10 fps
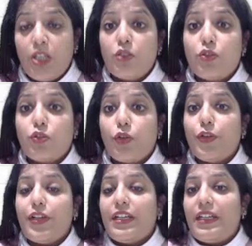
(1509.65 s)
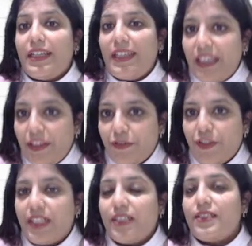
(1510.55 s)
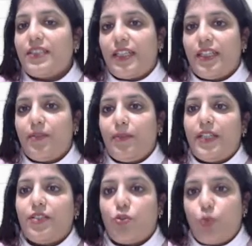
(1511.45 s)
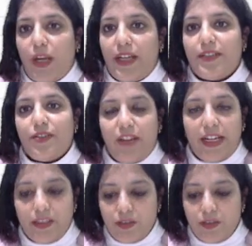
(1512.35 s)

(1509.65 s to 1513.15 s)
So if it is taking place twice, thrice,